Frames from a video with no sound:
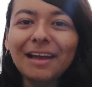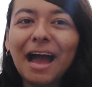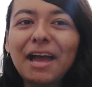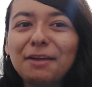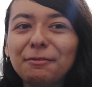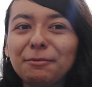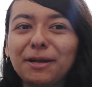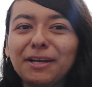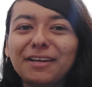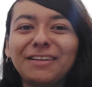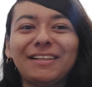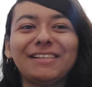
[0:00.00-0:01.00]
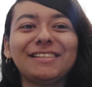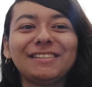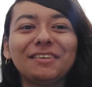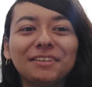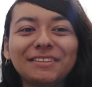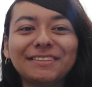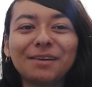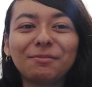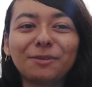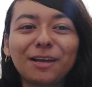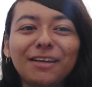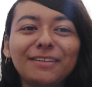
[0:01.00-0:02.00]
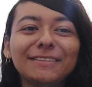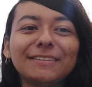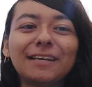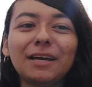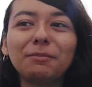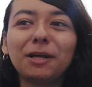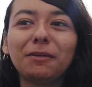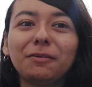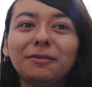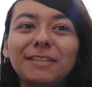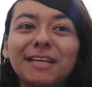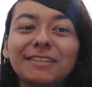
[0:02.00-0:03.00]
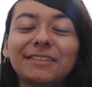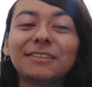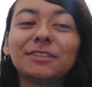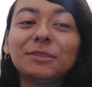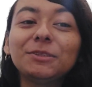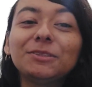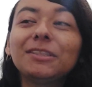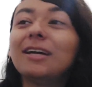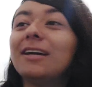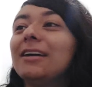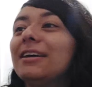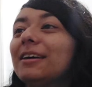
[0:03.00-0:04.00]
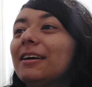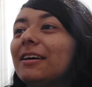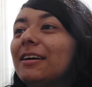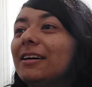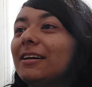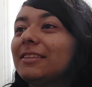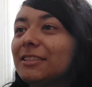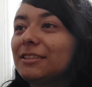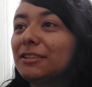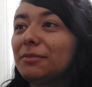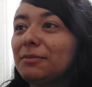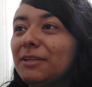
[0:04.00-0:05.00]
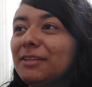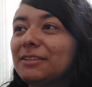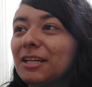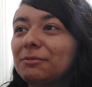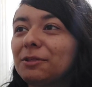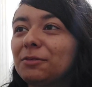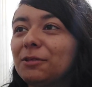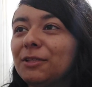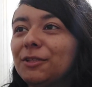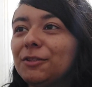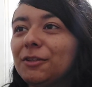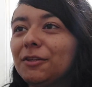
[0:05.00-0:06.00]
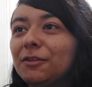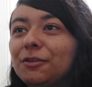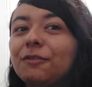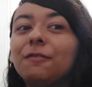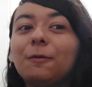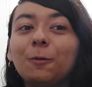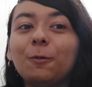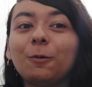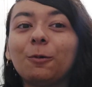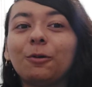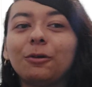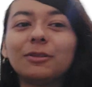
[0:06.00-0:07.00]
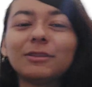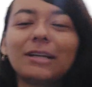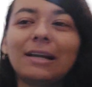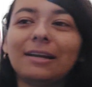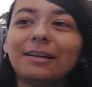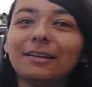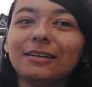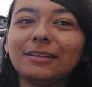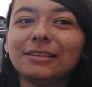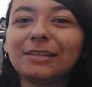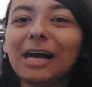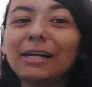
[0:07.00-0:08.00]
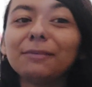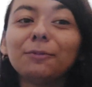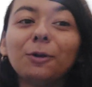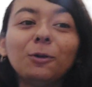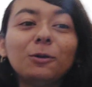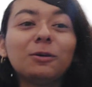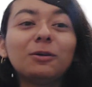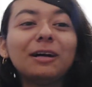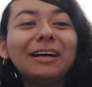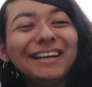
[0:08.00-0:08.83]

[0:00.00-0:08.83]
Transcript: Hi everybody, this is Odd Samurai and today I'm going to be reacting to uh, Chainsaw Man chapter 134. Uh, I've all,